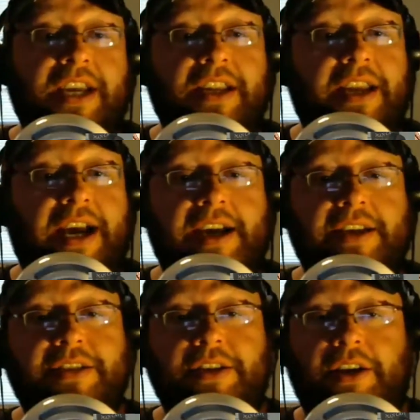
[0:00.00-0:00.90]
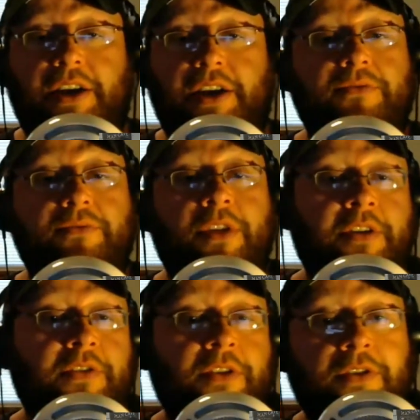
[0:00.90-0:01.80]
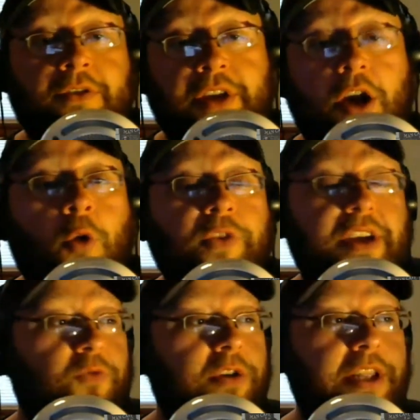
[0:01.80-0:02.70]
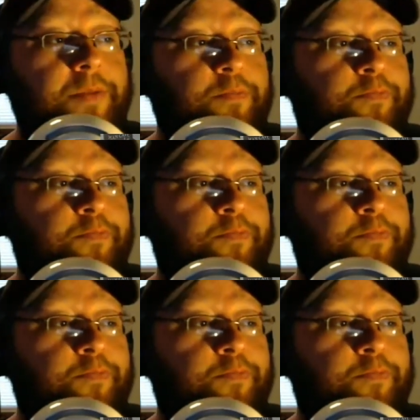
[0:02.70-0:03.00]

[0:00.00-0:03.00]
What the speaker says: kicking ass, you know. The only really